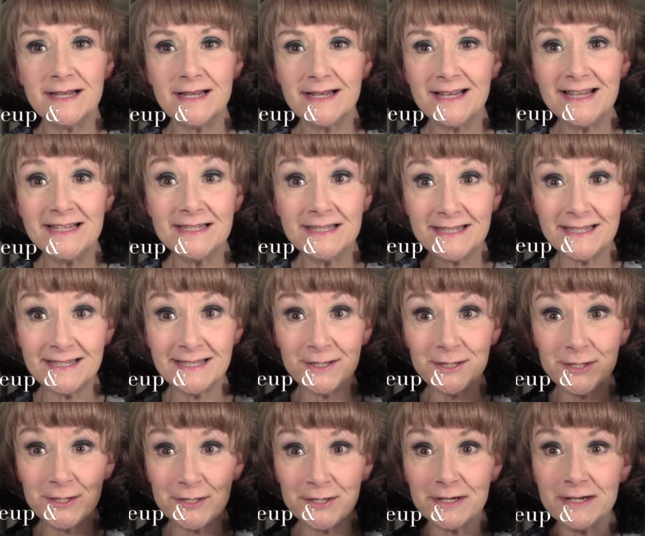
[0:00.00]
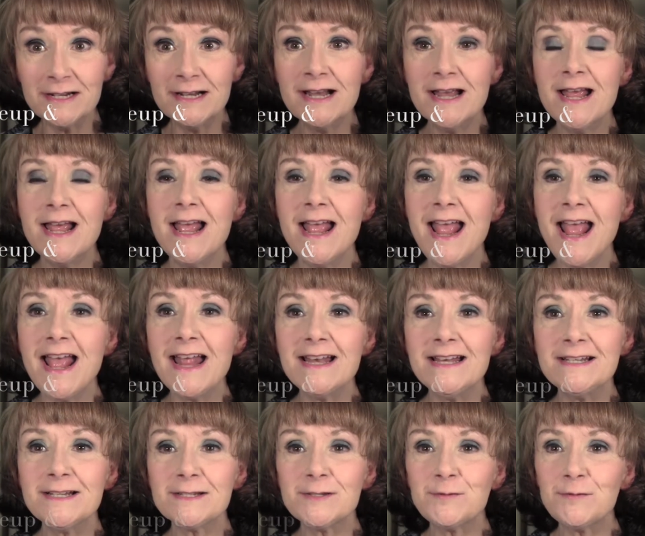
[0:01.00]
his sister. And
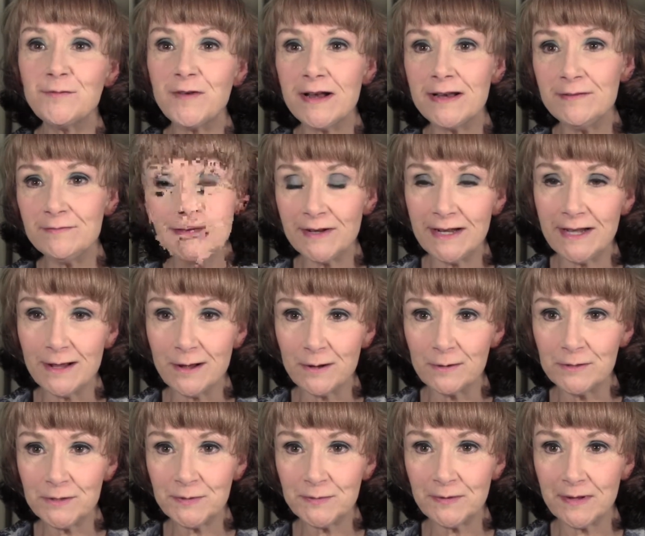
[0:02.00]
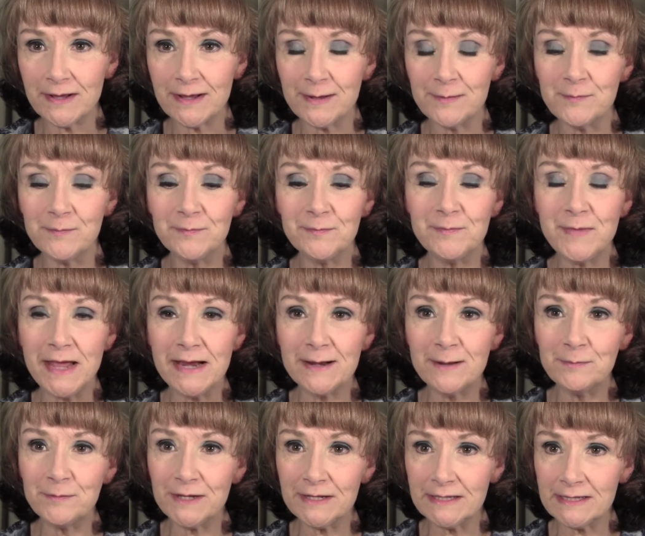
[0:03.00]
he does funny videos made
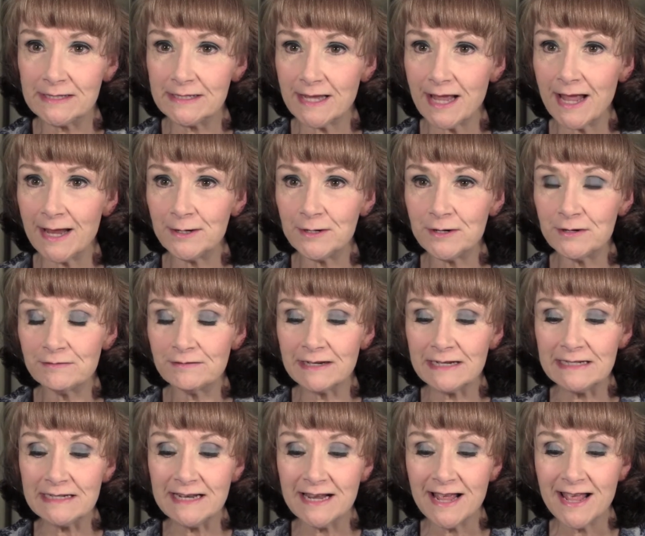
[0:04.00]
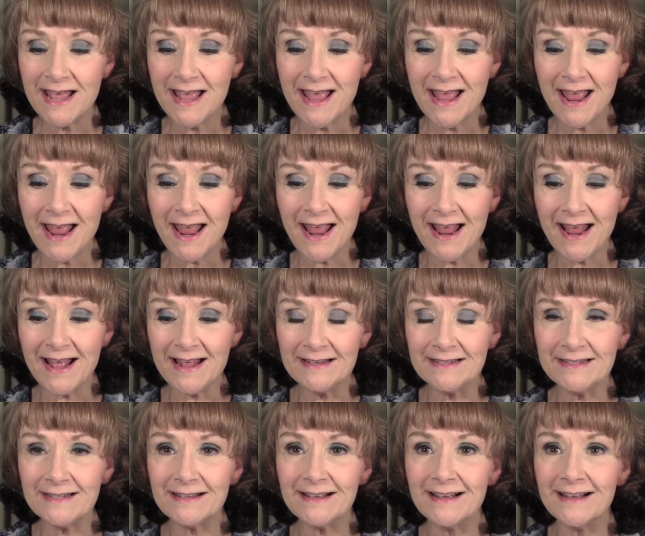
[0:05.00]
up like this EnKorinne.
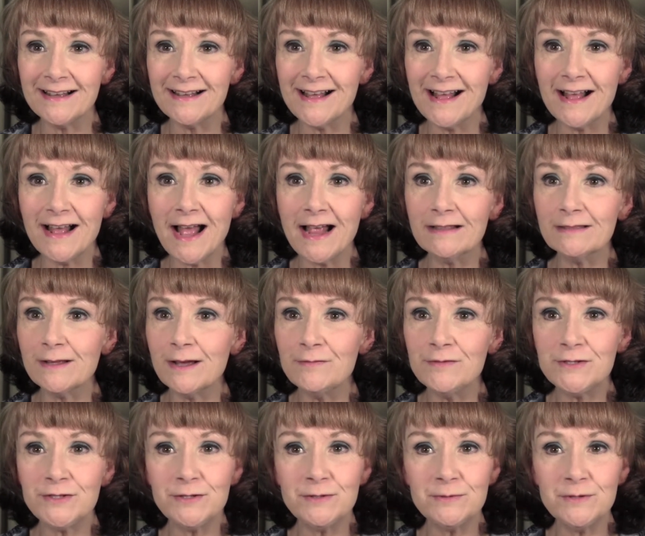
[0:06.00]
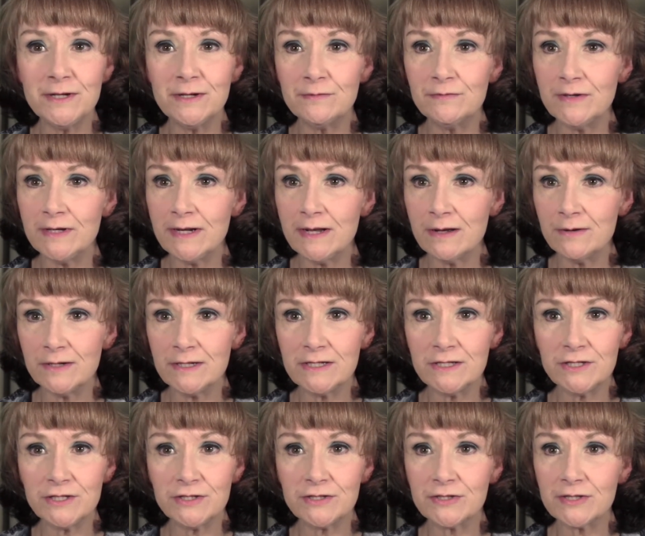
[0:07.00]
And I love his New Year video.
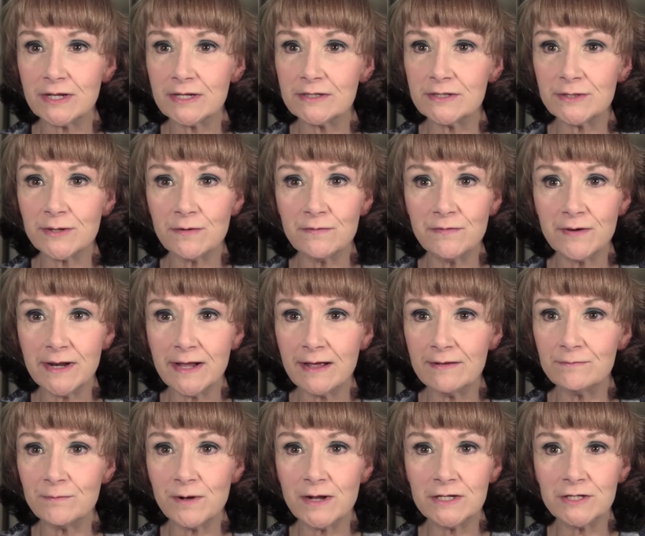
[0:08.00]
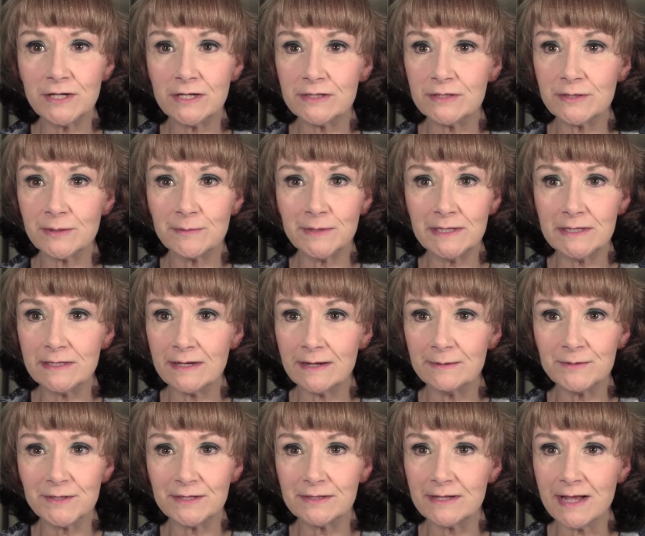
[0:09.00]
It's just like so funny. I've watched that so many
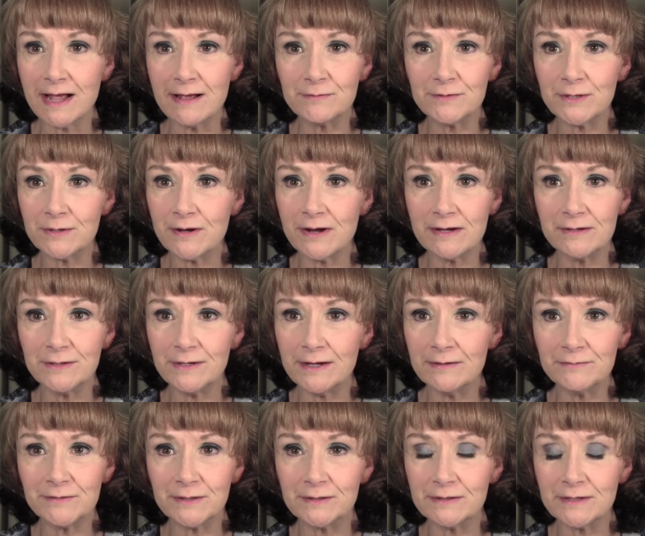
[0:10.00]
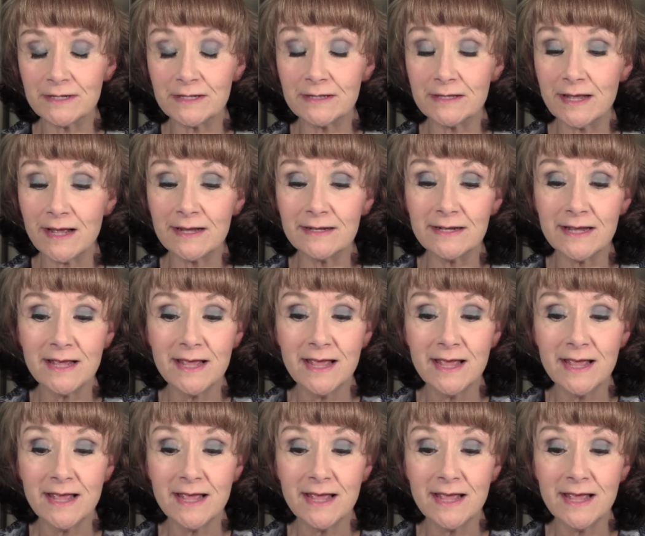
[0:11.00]
times and laughed so hard, and you have to look at that.